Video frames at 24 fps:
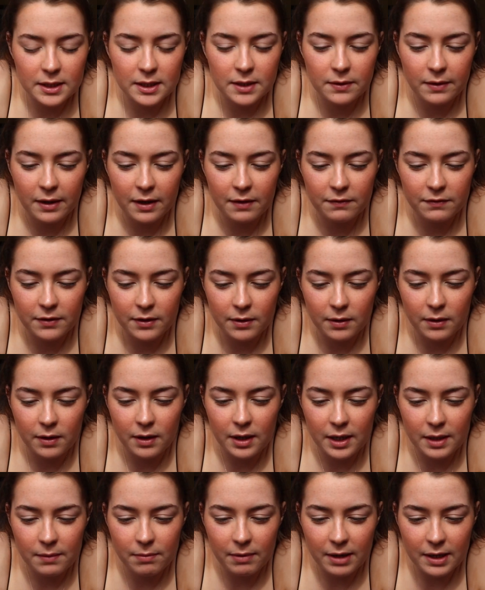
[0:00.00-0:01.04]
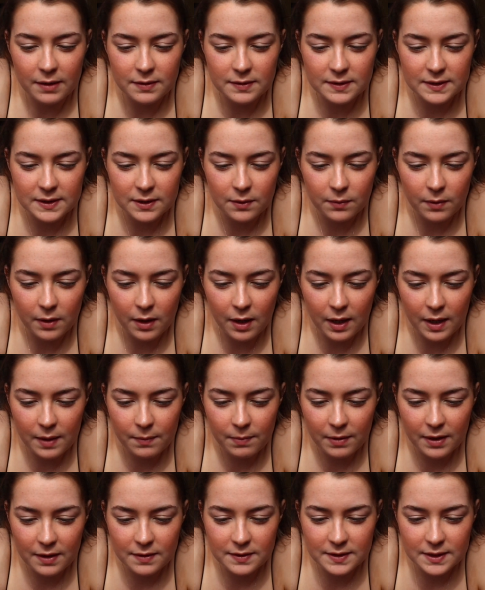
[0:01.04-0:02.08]
You have your eyebrows. So
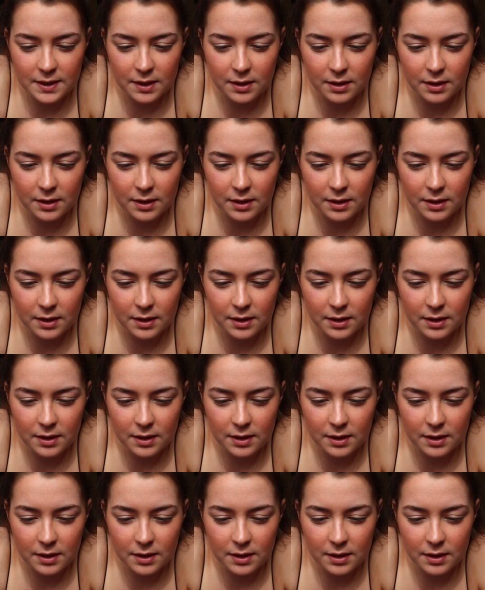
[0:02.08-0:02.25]
eyebrows,